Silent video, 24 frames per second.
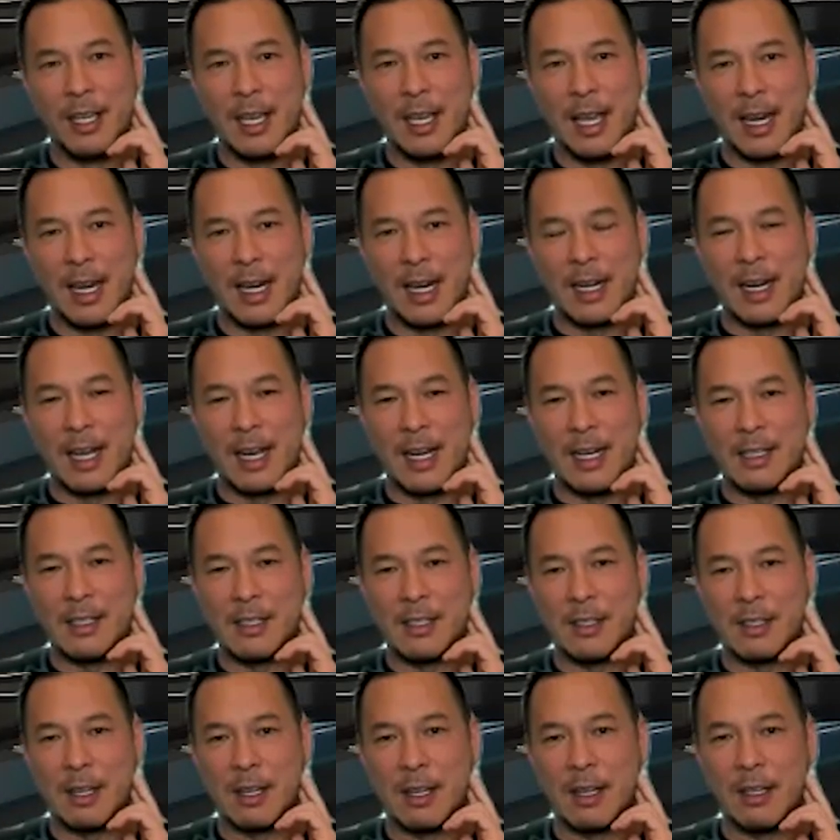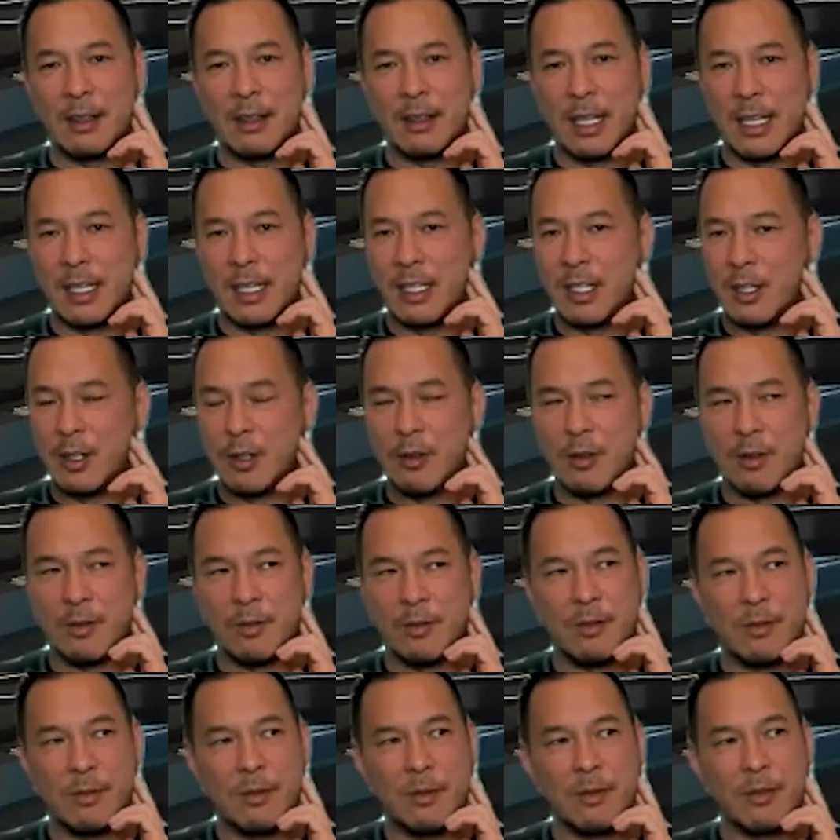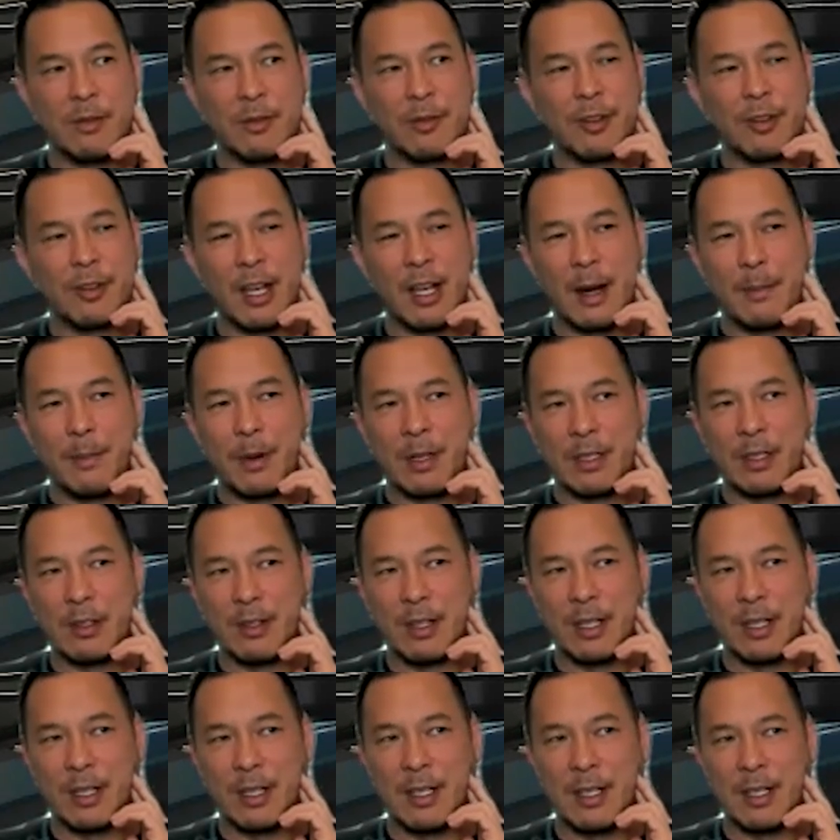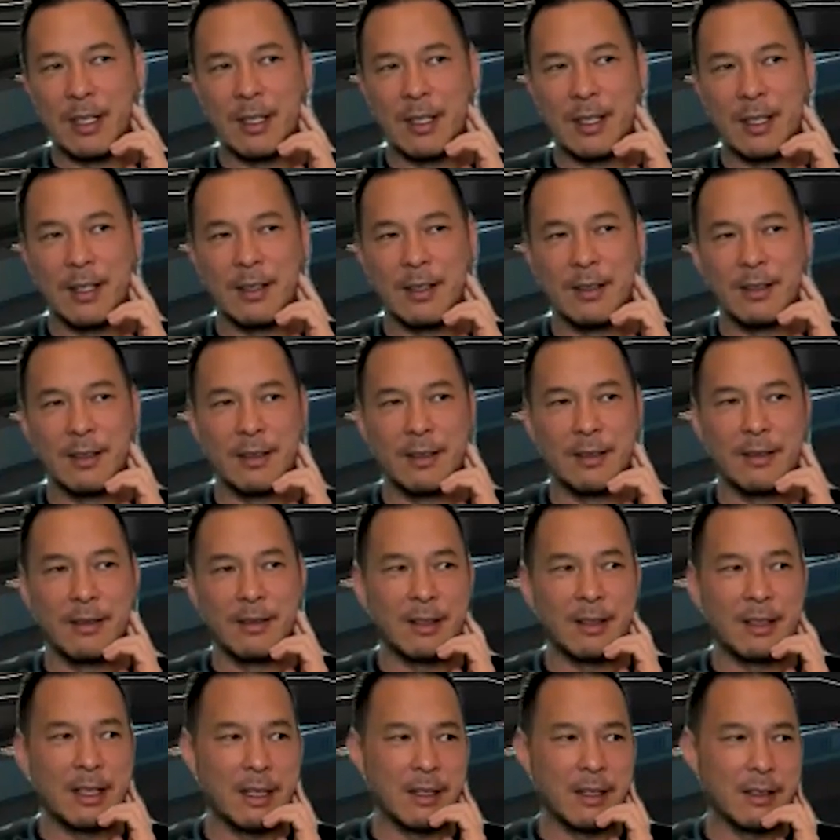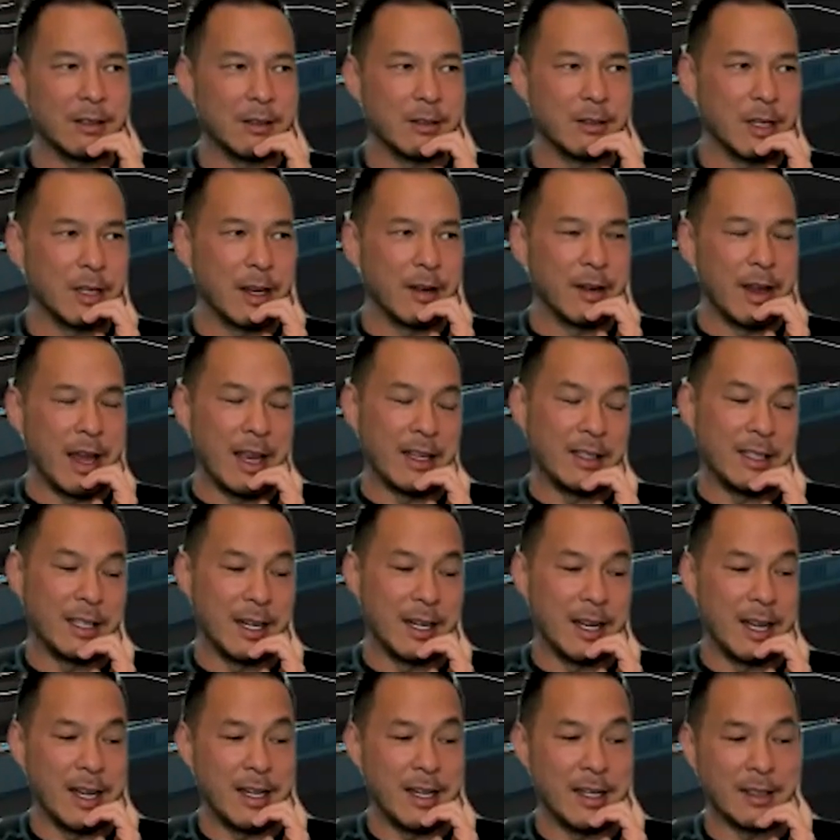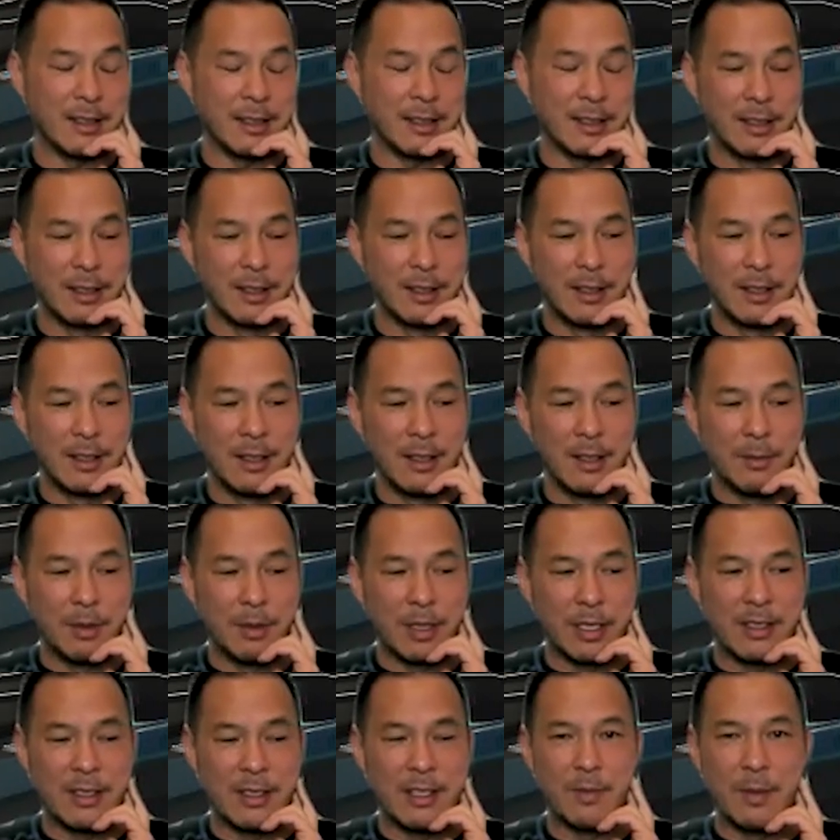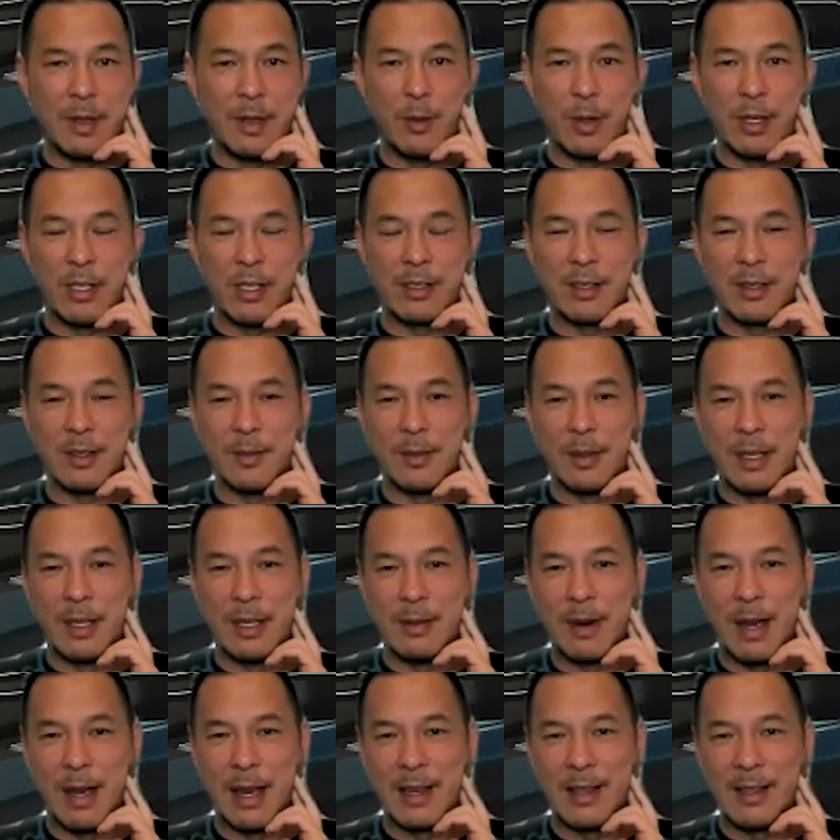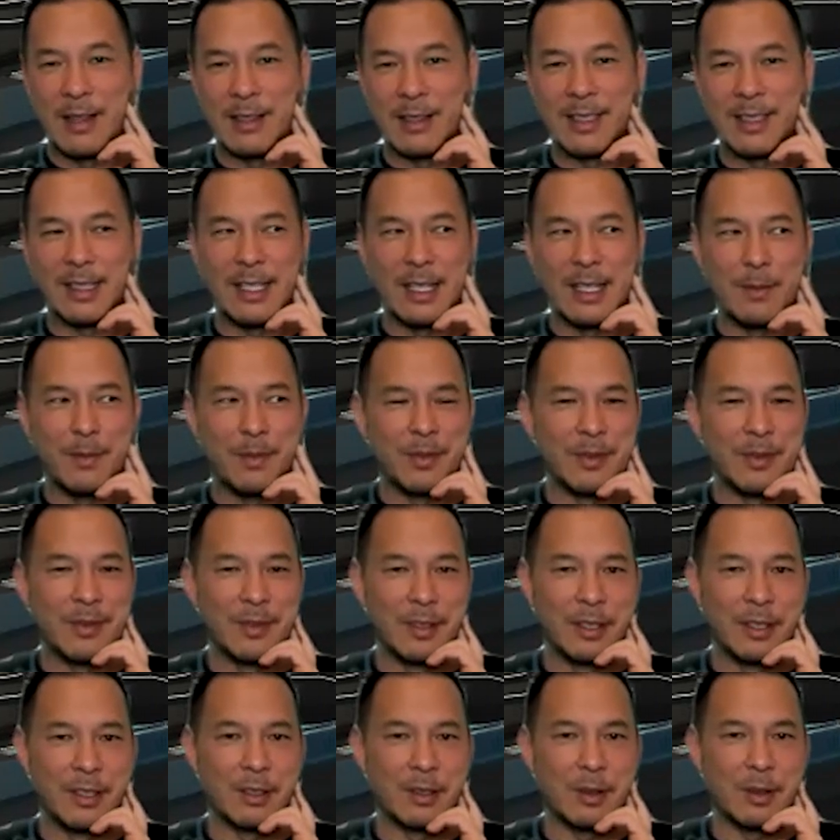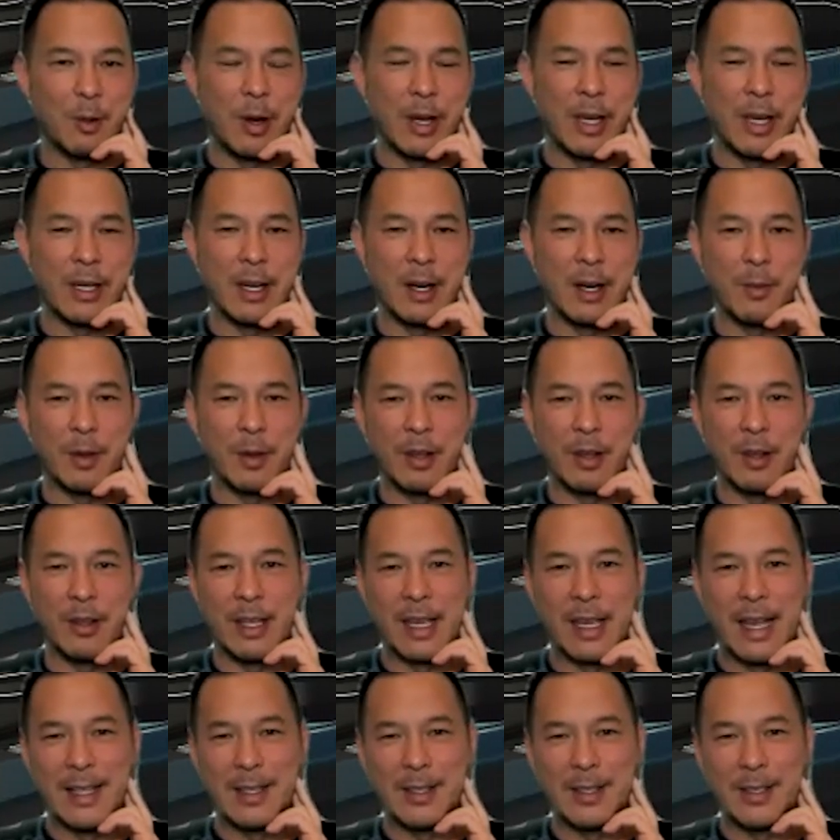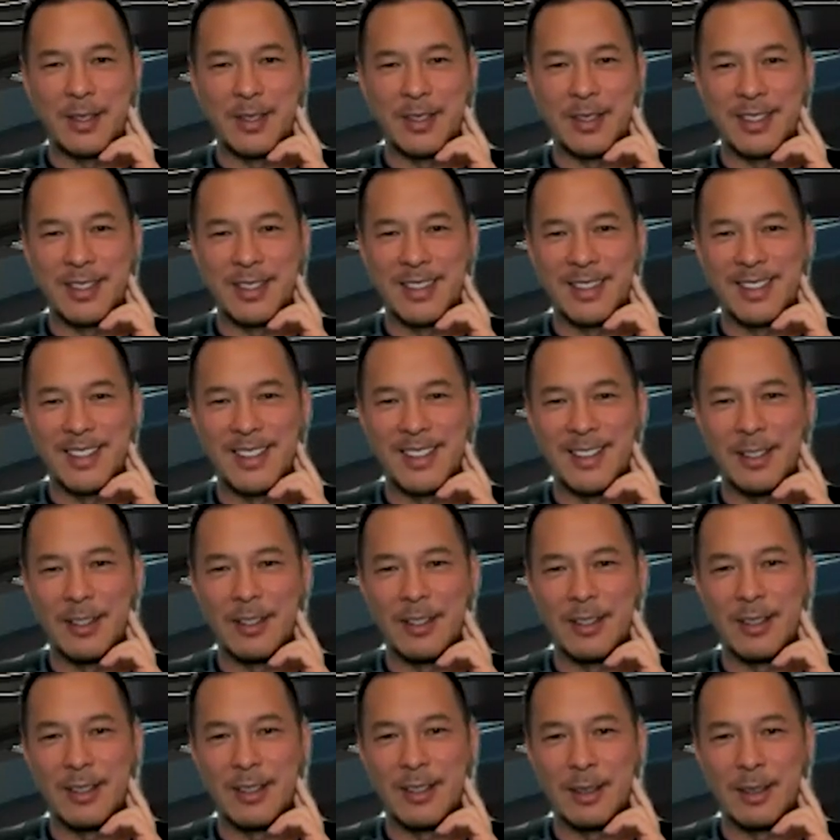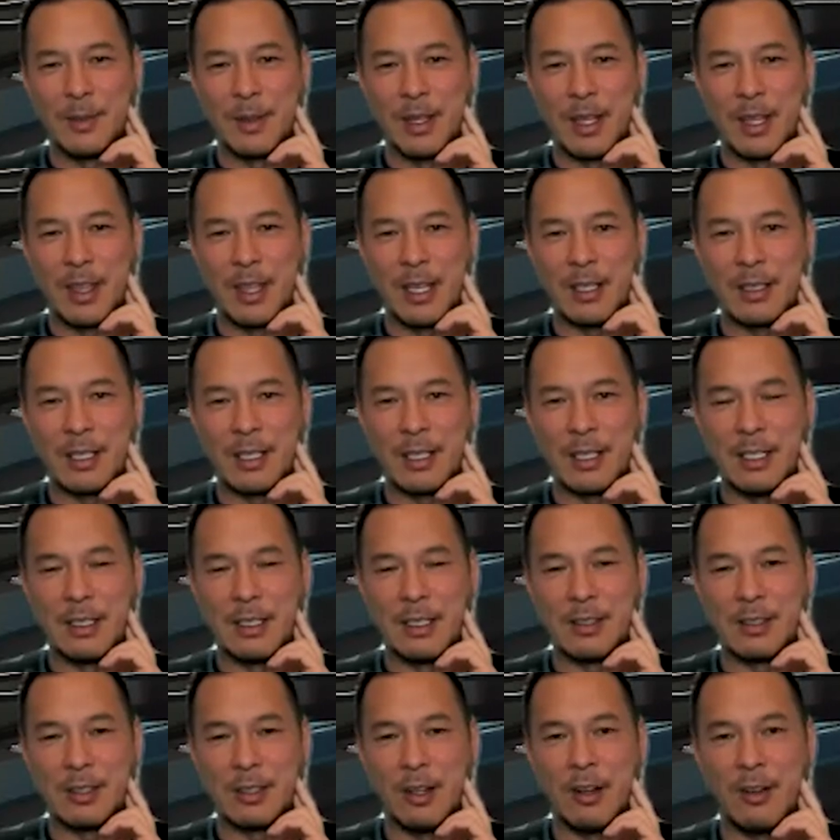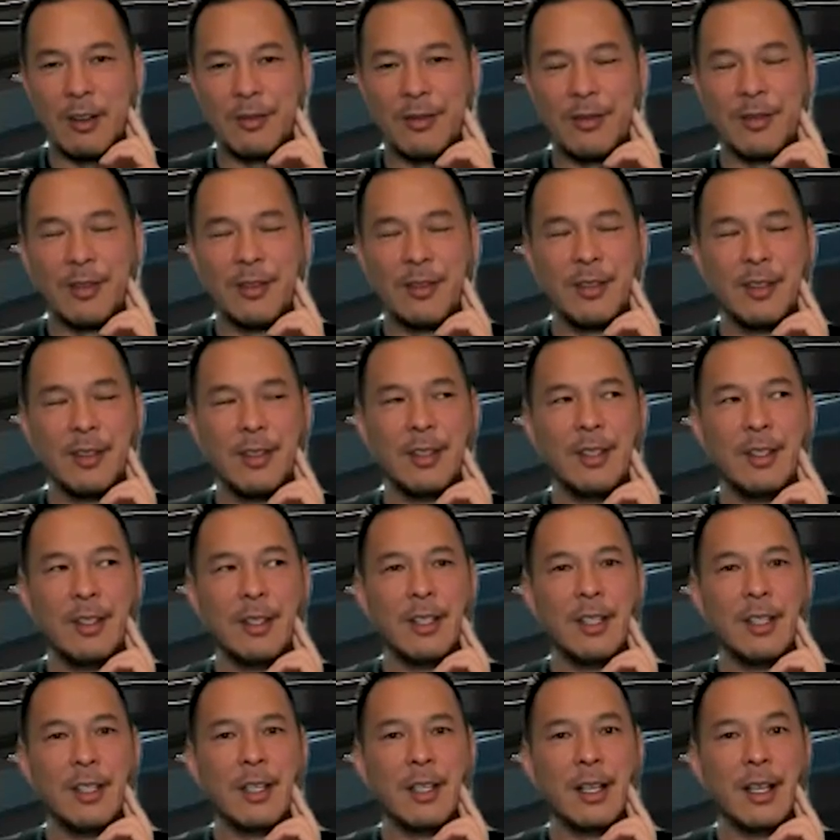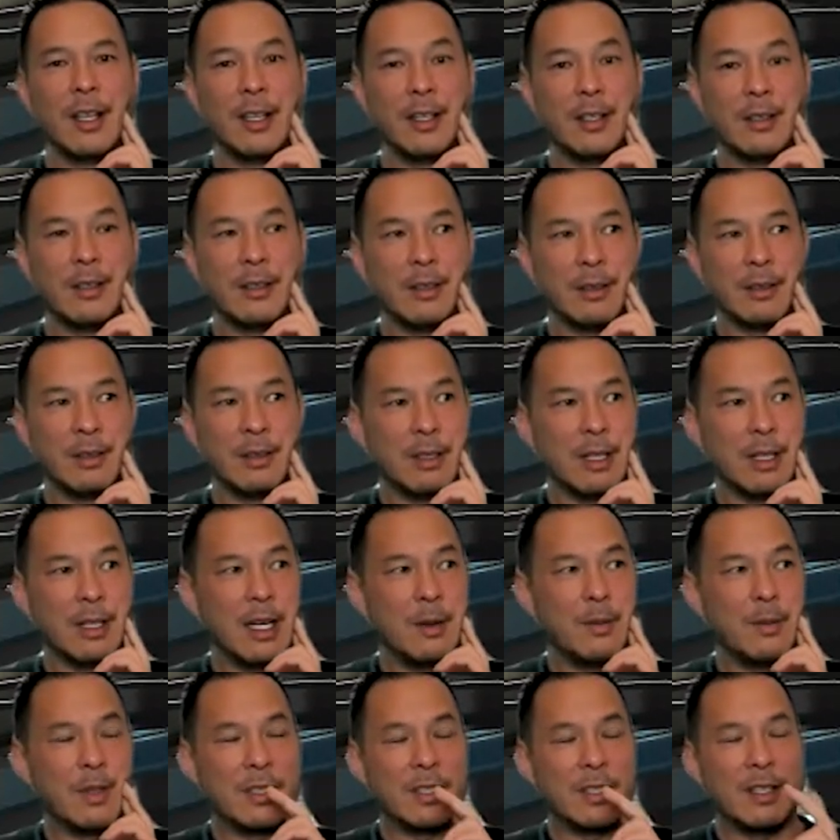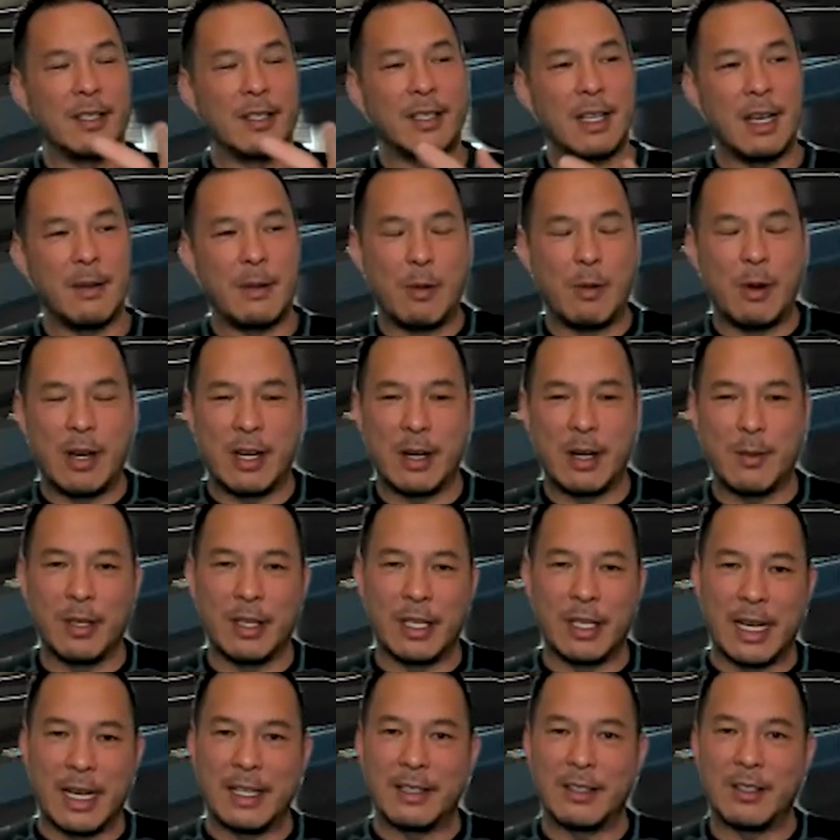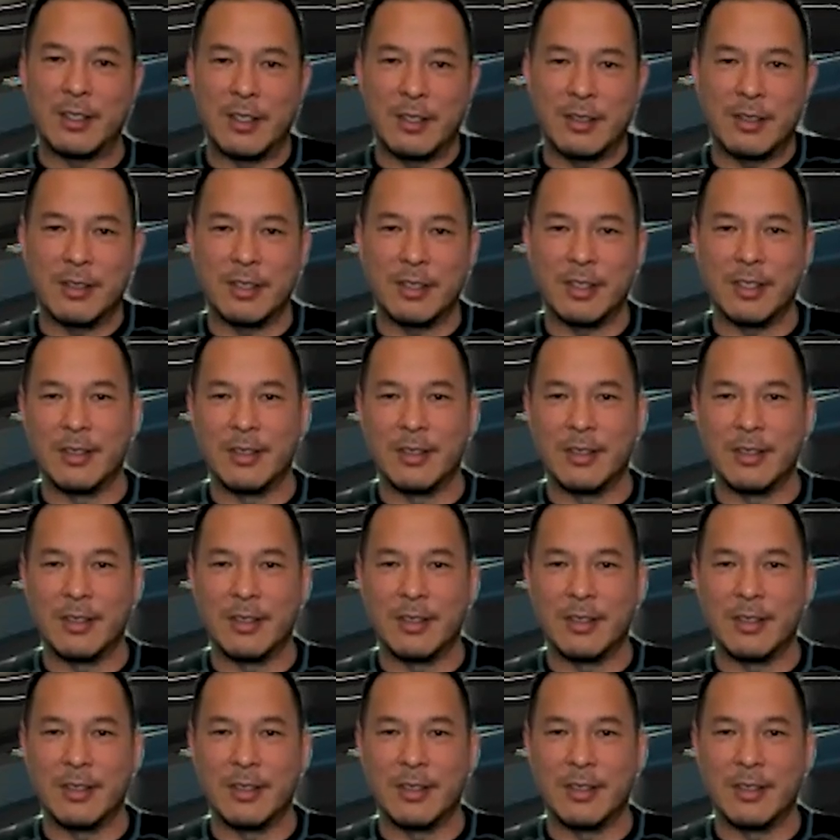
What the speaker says: And at night, thank you for the opportunity to what I had today, and please give me wisdom in my sleep. So wake up with all the answers to some of the things I need to solve. And 90% of the time I wake up with the answers,